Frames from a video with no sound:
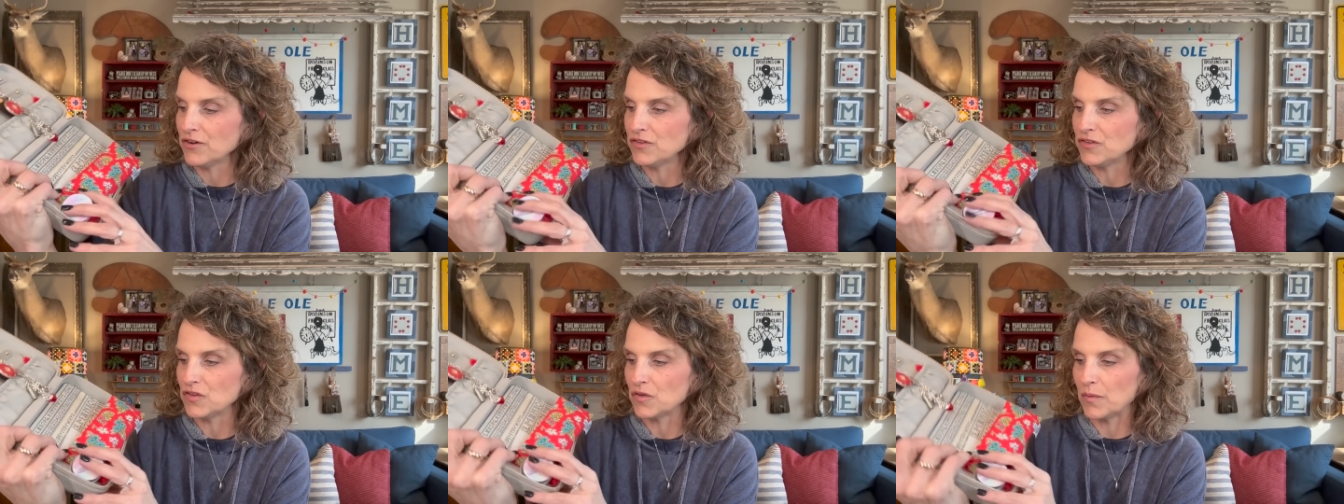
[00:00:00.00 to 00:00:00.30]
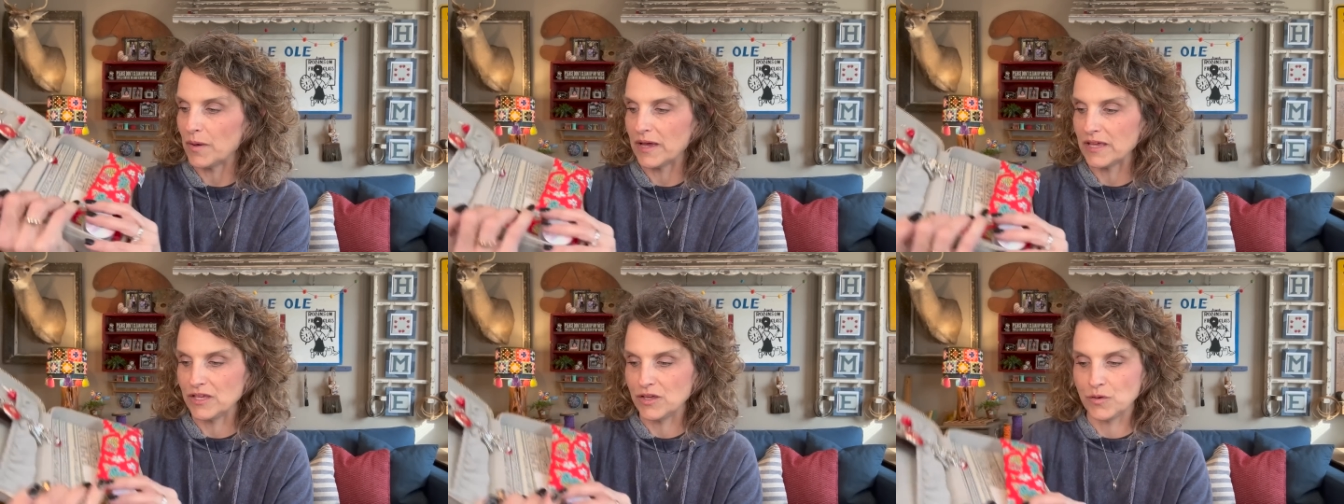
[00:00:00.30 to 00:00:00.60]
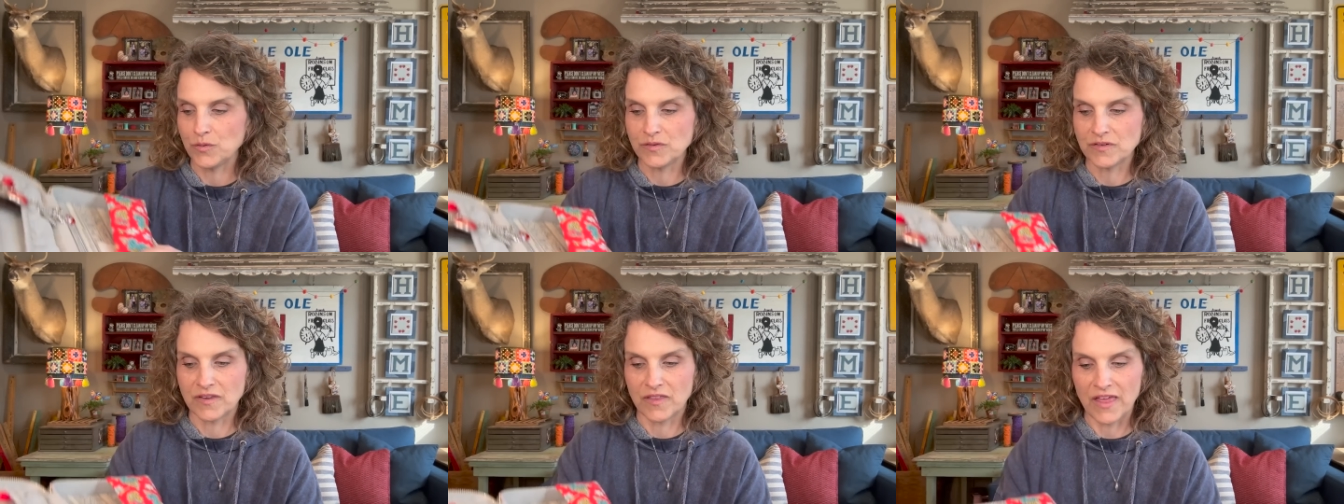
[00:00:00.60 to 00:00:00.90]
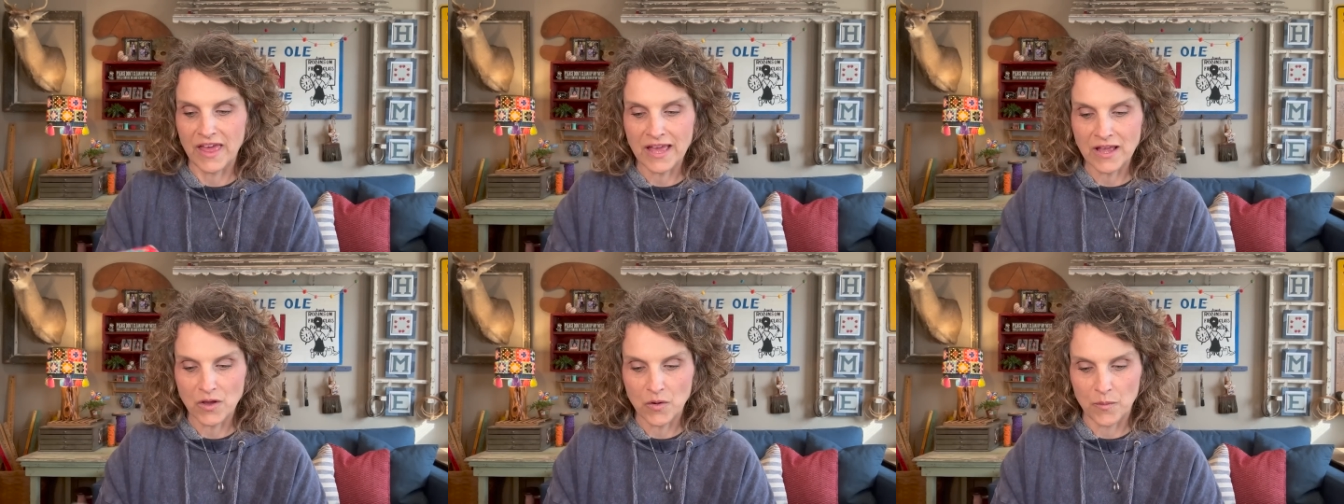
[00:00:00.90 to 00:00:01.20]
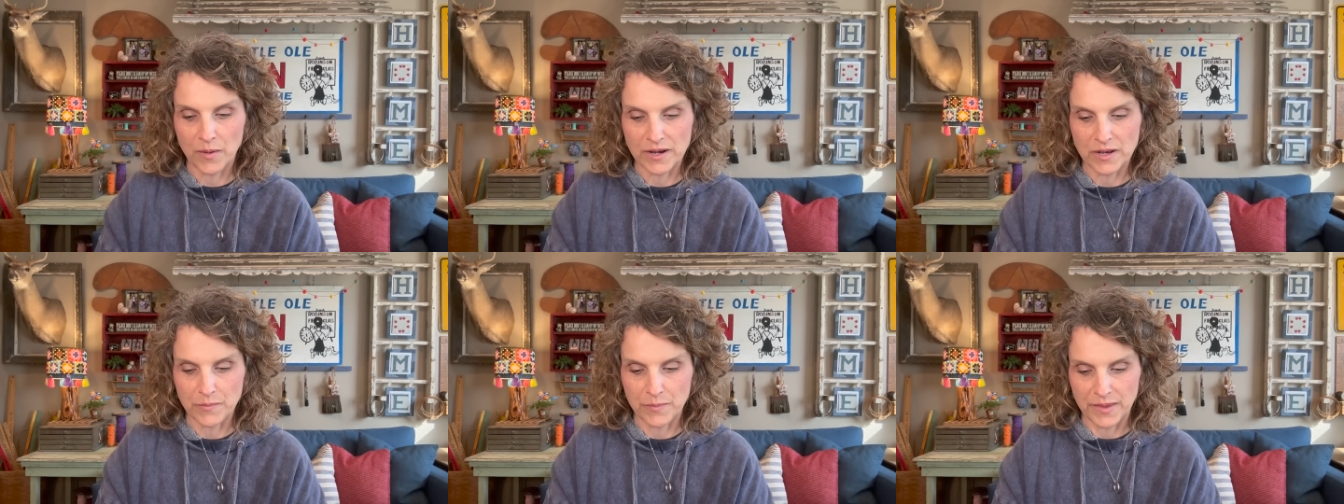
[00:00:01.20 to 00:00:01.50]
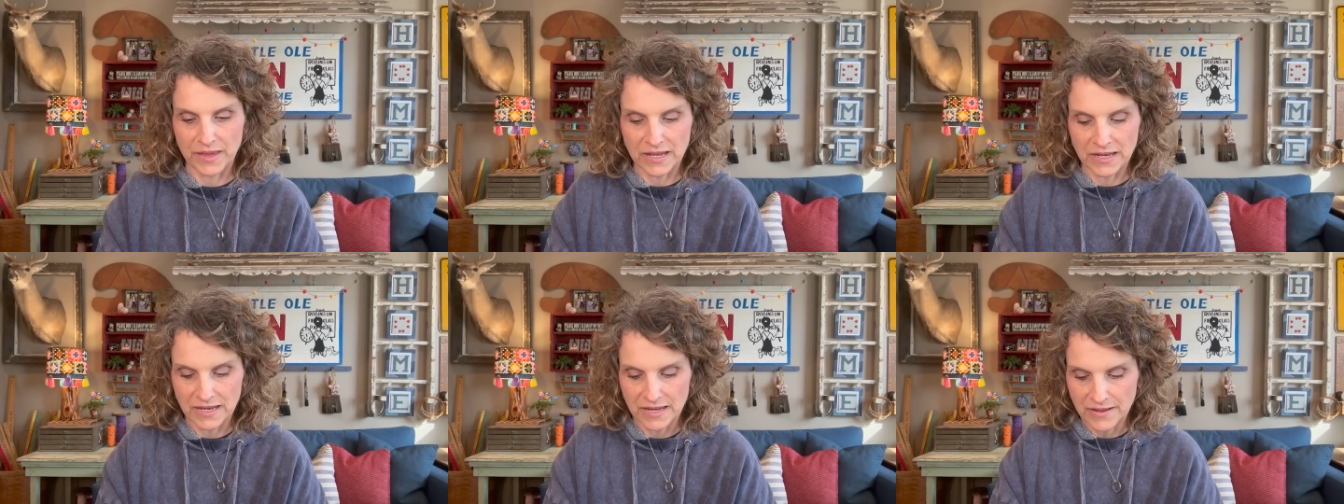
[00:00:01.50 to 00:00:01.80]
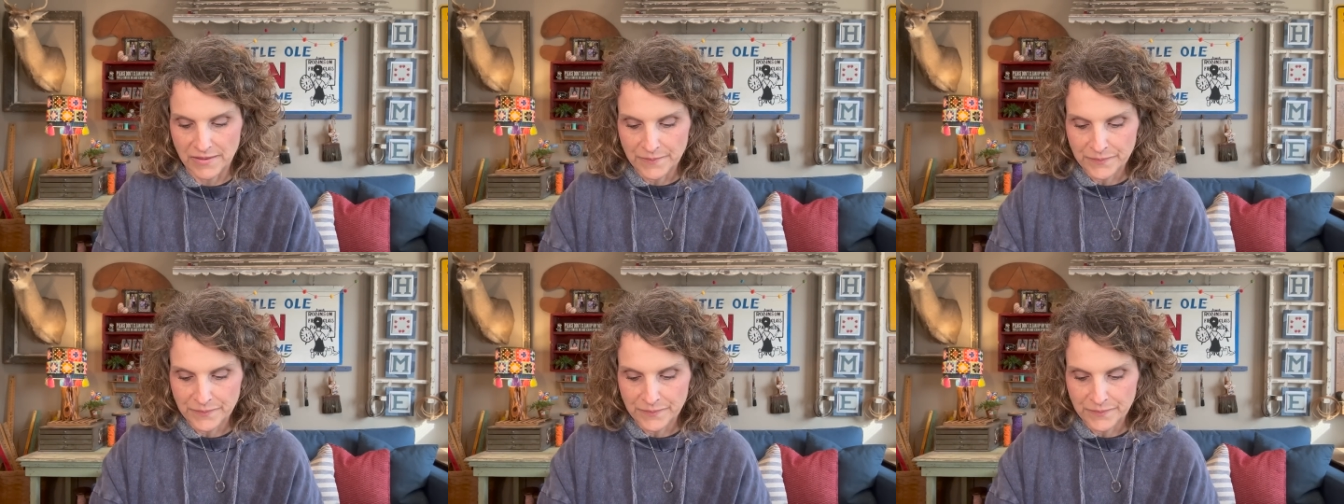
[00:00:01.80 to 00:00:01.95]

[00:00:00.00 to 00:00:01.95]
so I used that quite a bit.